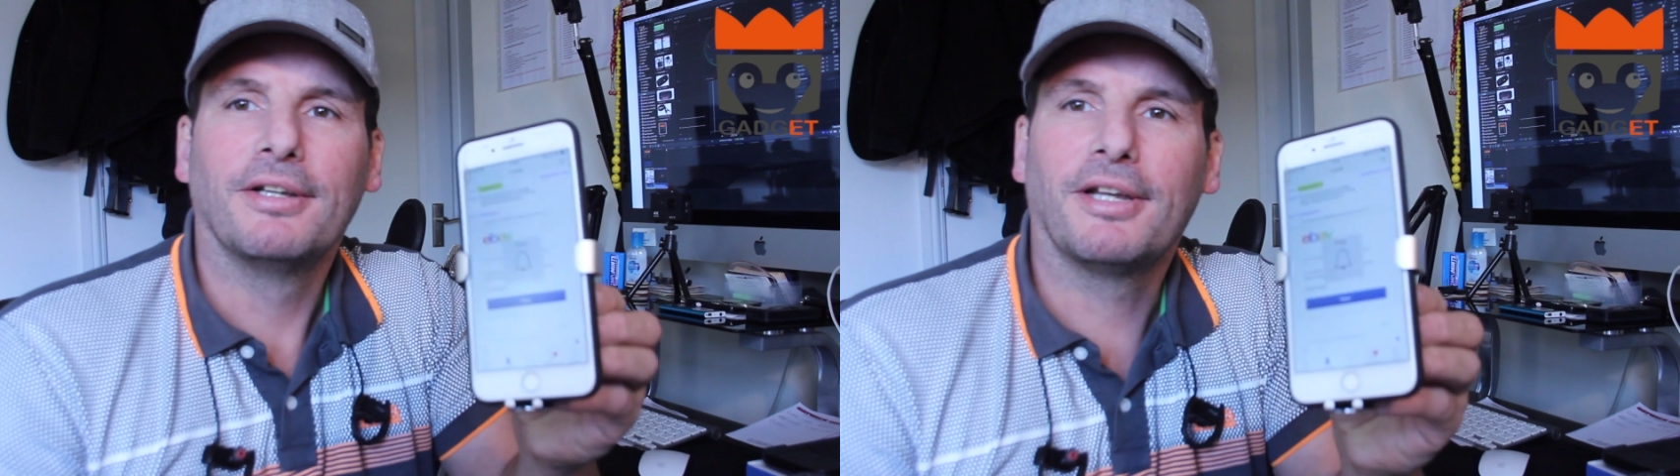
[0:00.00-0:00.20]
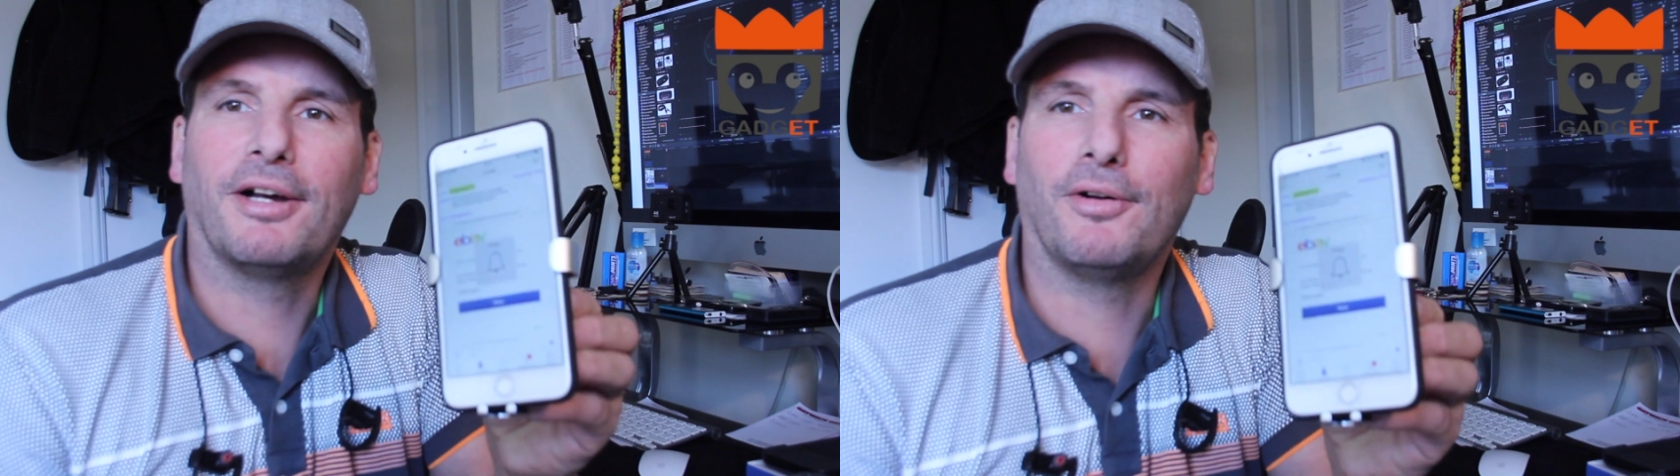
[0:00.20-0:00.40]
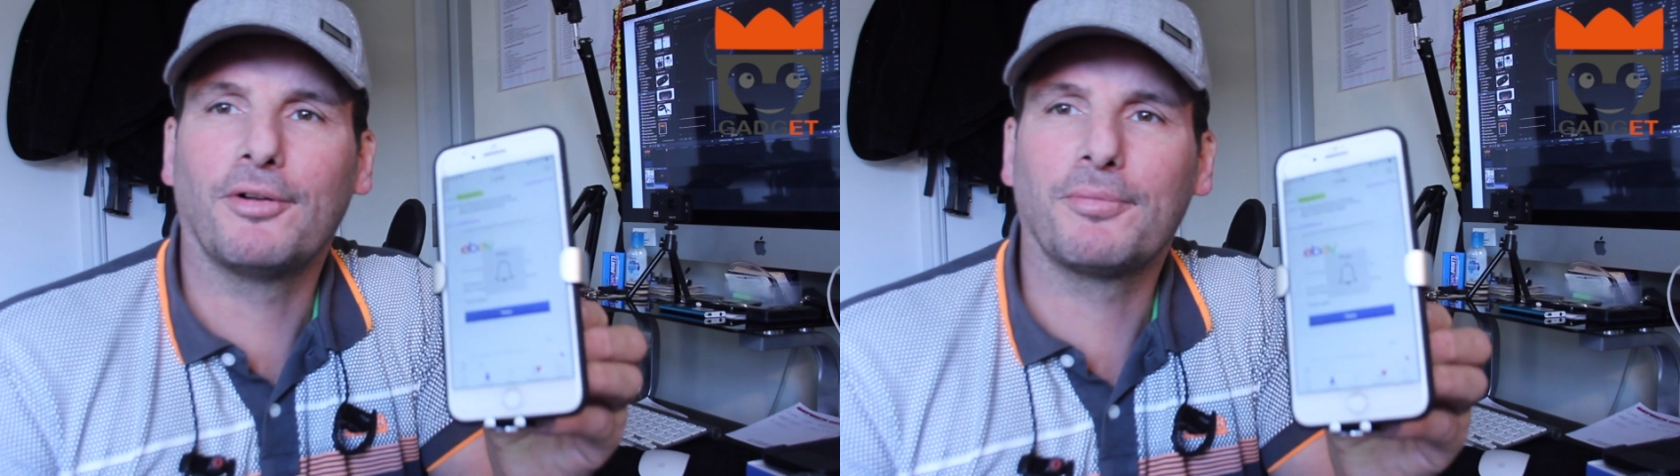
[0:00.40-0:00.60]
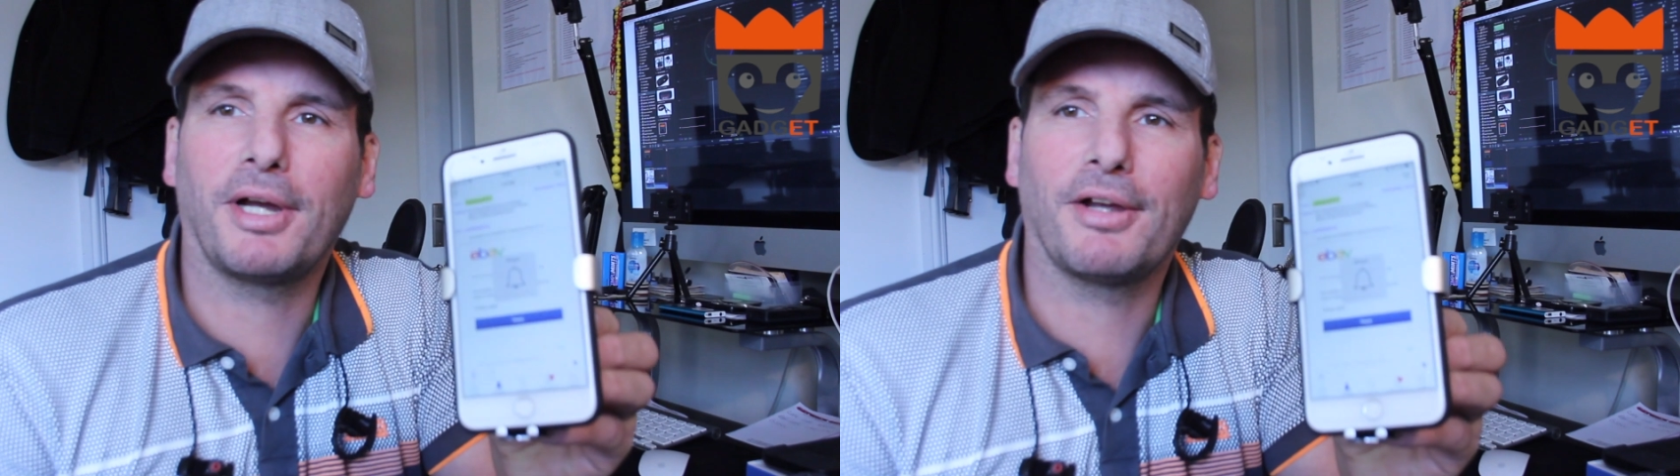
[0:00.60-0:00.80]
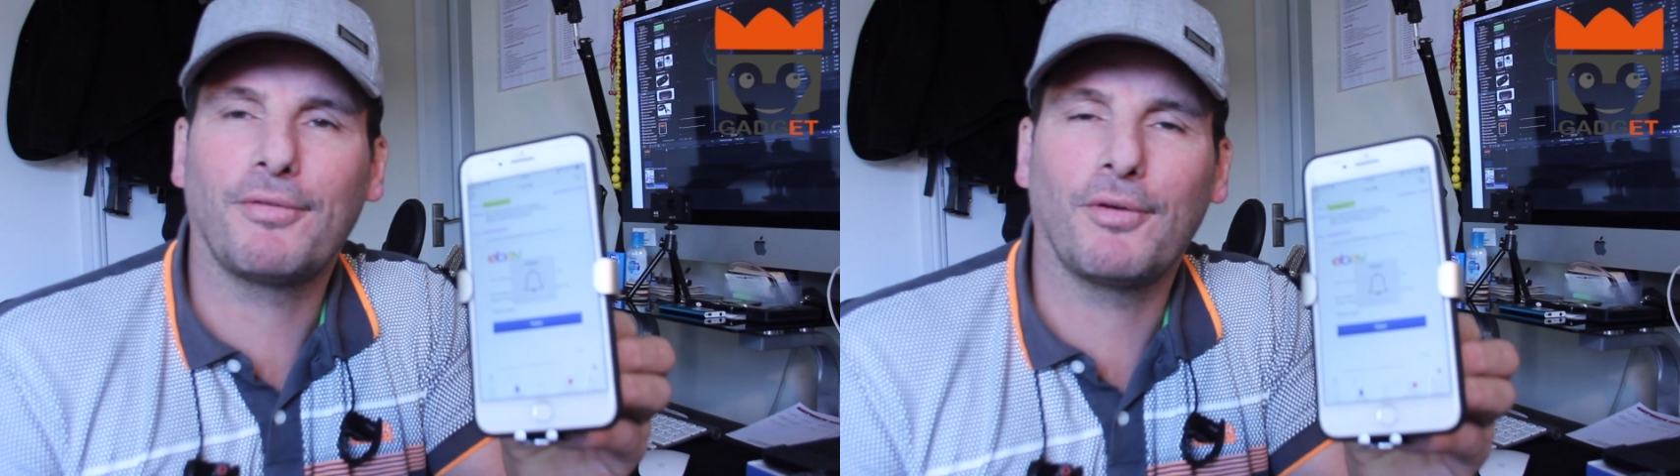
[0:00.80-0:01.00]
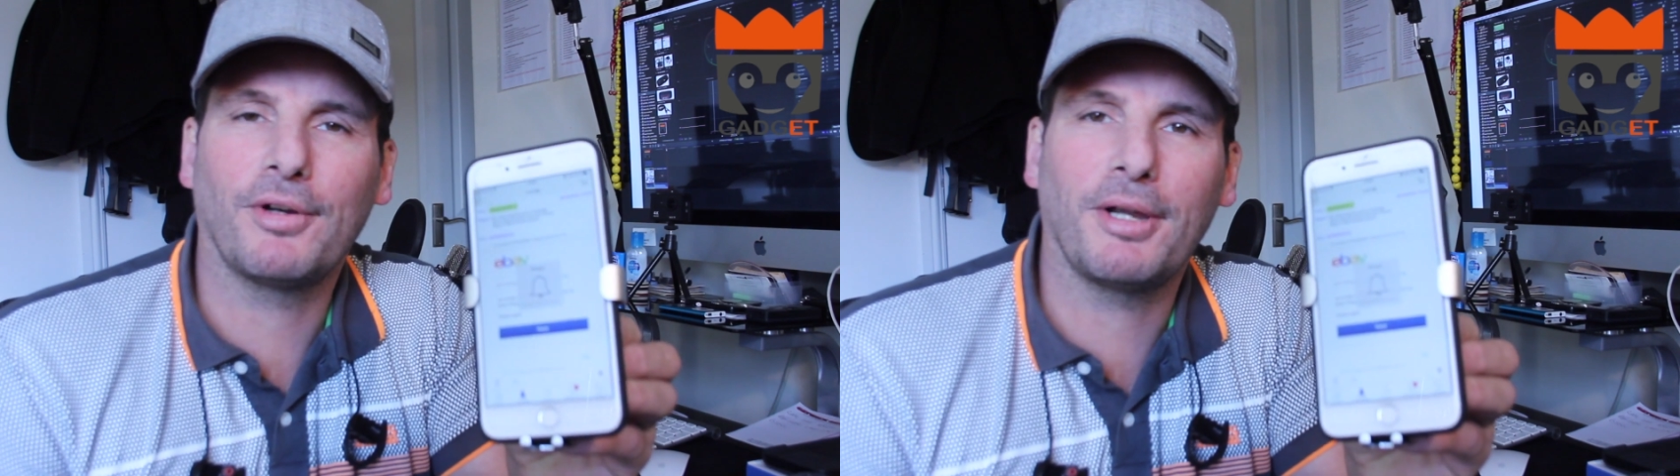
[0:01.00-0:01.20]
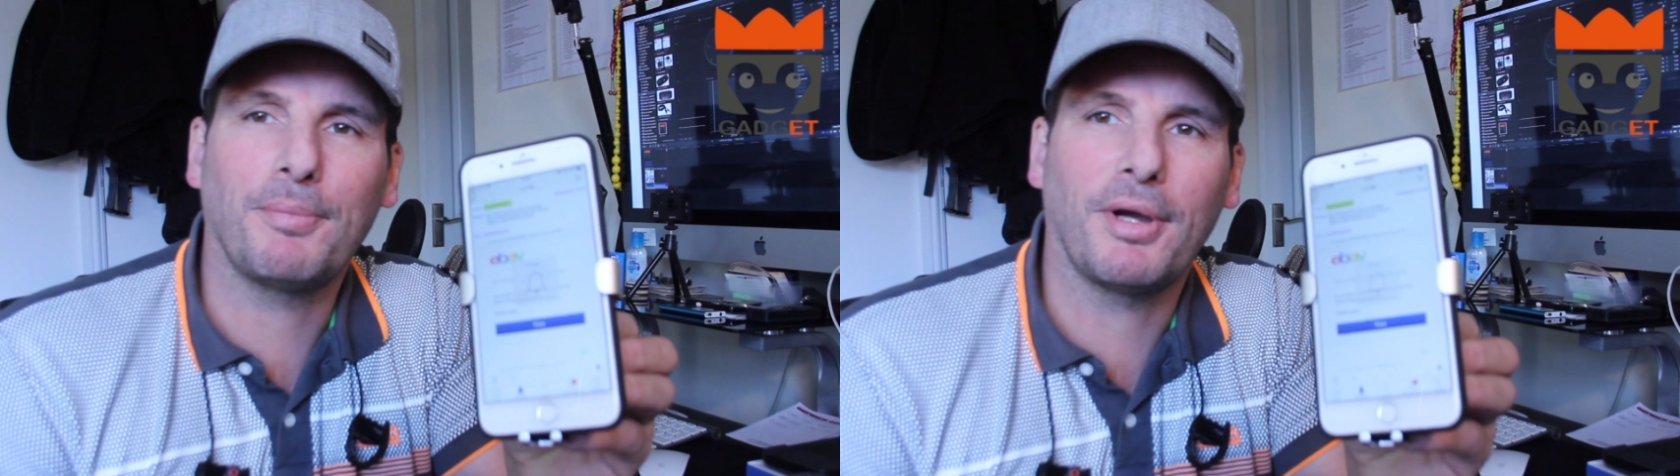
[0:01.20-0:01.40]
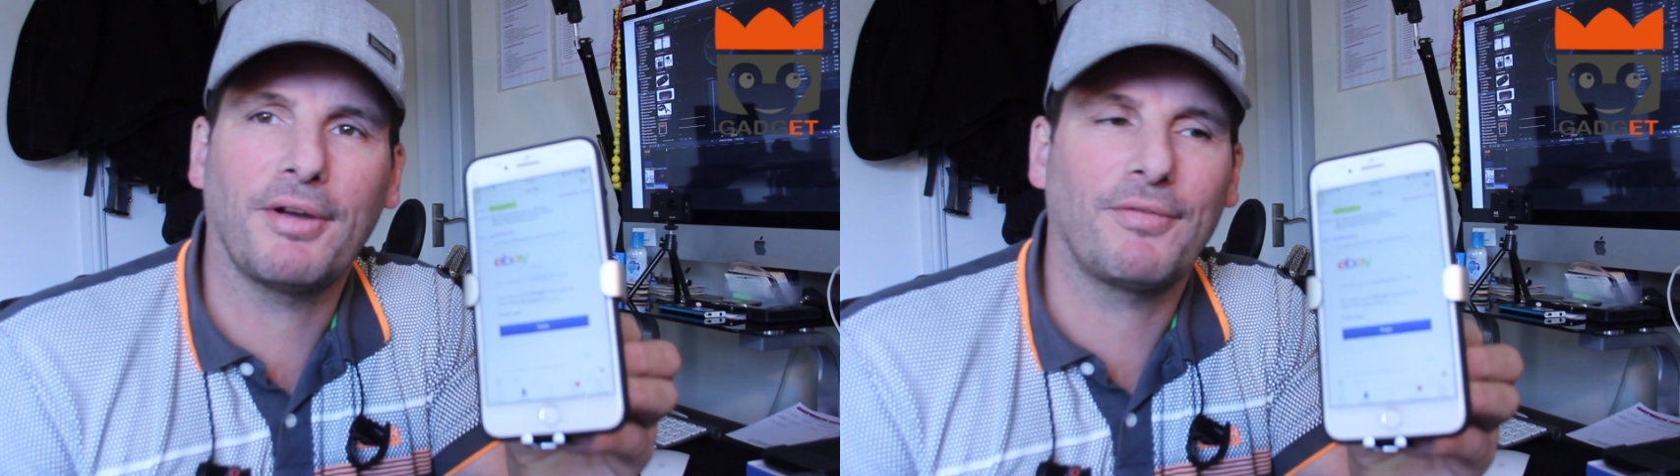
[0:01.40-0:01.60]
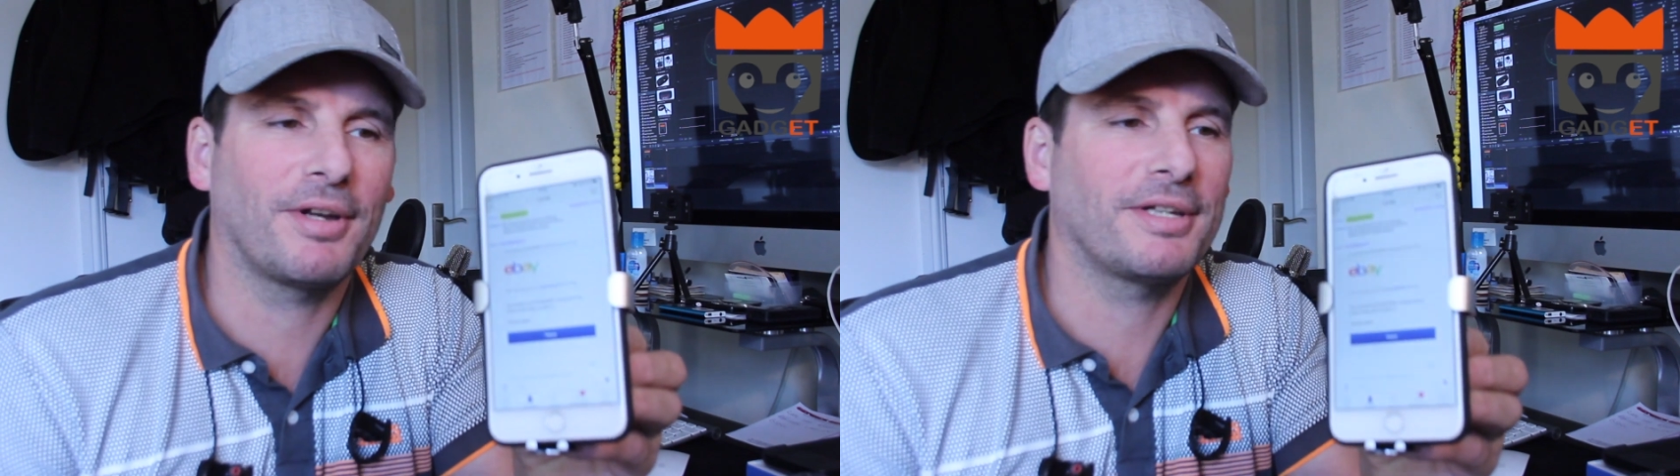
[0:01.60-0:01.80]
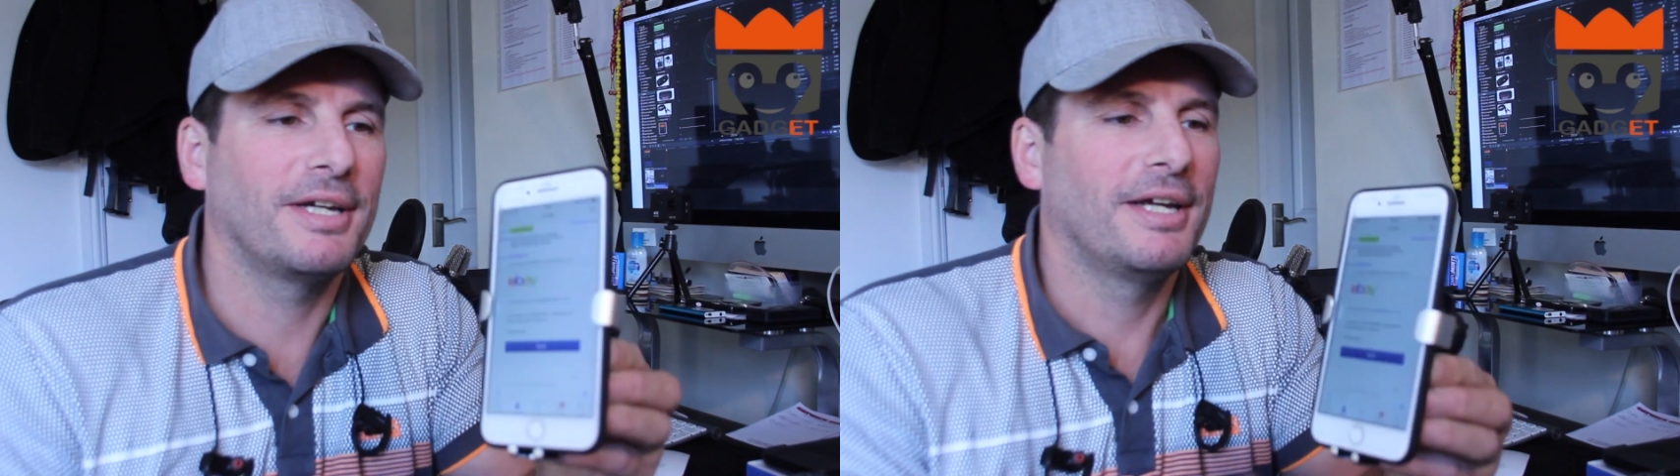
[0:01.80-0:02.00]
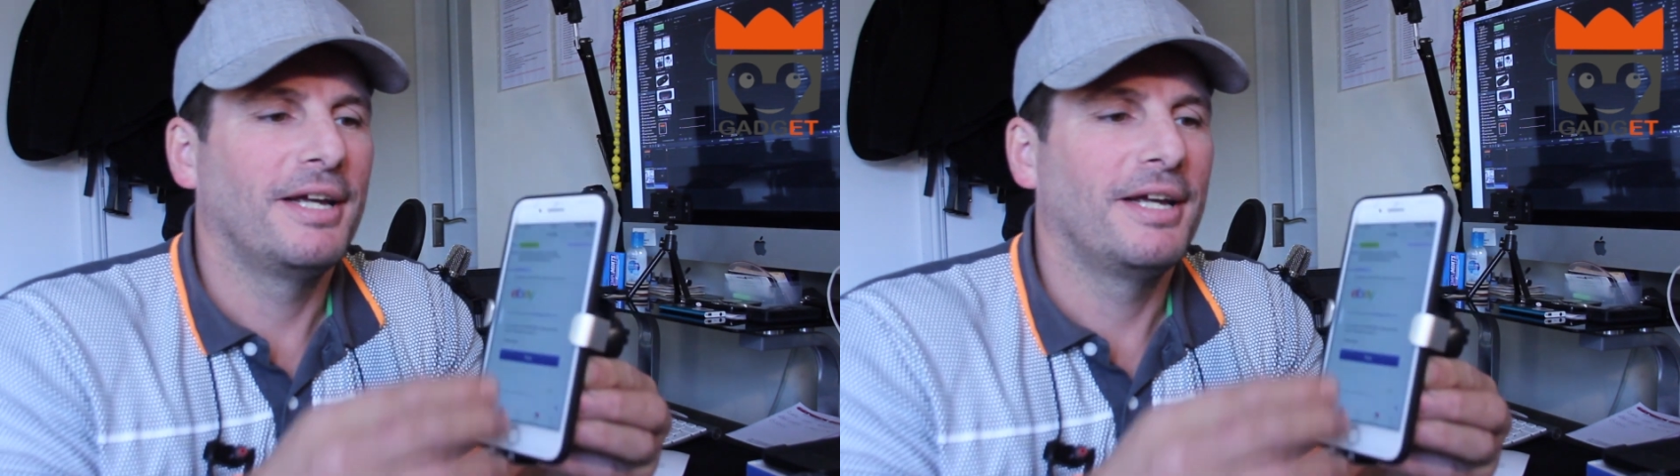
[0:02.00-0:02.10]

That holds my iPhone 8 perfect.